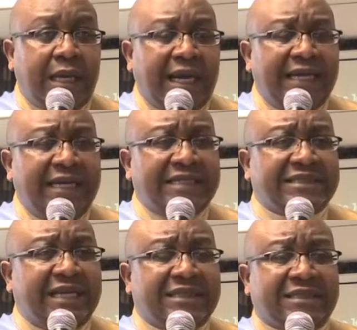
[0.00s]
And then he
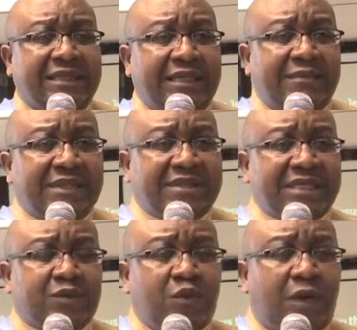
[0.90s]
said to him, he
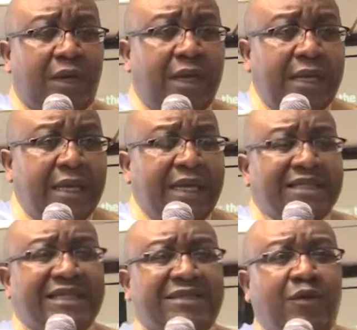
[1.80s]
says, uh,
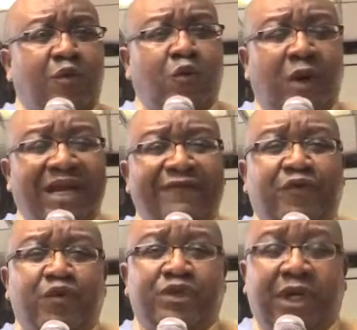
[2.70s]
he says, what have
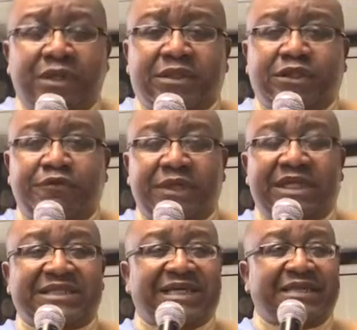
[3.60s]
you done to
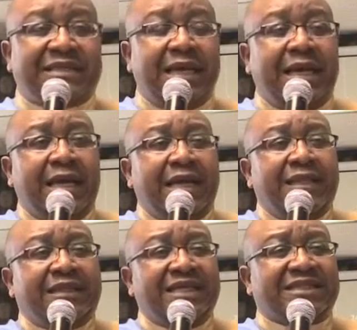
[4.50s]
me? He says,
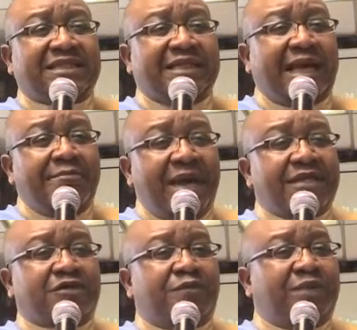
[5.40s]
this thing I
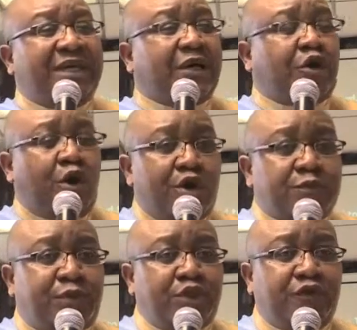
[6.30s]
meant to be a
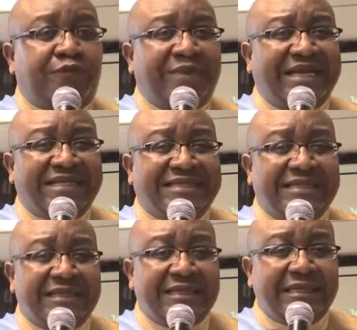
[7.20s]
curse, but you've made it
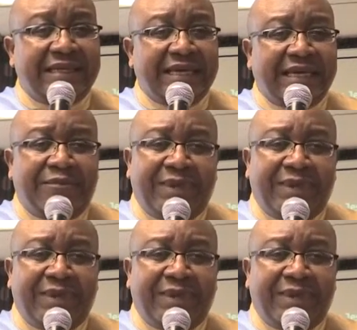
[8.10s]
blessing.